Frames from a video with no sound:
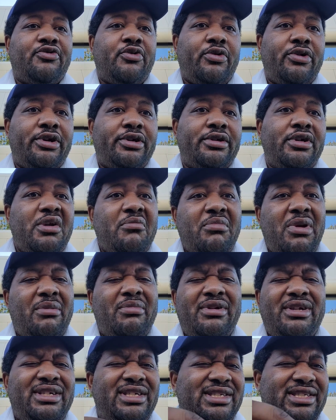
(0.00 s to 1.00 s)
for it,
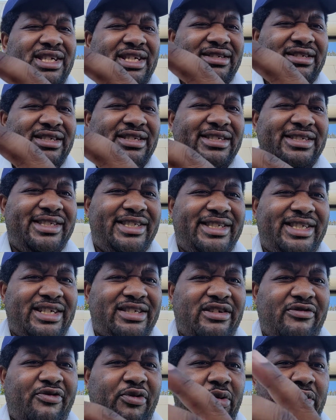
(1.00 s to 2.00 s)
maybe
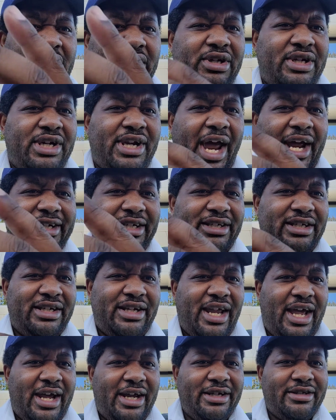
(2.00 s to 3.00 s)

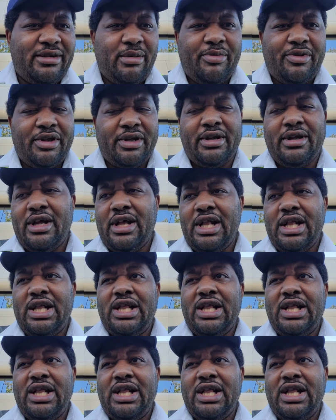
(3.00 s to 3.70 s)
$64.99, something